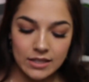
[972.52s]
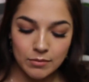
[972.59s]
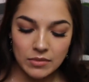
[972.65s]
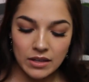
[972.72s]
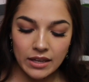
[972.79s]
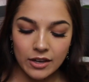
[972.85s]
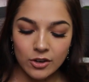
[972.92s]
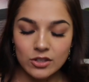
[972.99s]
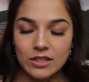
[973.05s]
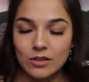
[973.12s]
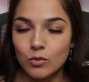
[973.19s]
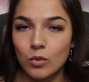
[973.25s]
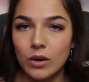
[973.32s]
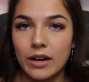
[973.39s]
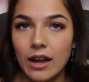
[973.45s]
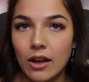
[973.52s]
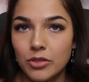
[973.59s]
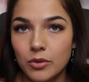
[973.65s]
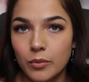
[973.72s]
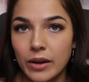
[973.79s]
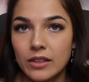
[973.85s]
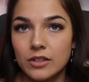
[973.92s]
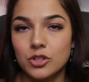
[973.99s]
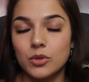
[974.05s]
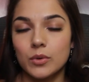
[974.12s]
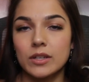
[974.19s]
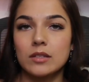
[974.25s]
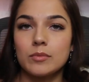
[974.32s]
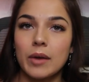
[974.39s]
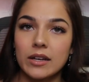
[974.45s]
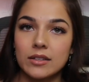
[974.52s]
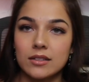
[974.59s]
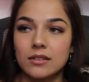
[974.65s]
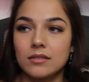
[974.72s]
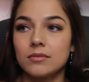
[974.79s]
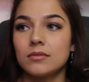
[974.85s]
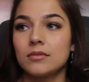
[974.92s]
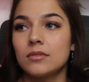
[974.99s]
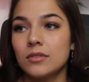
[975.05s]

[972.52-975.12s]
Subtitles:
something here didn't work out the way that you expected.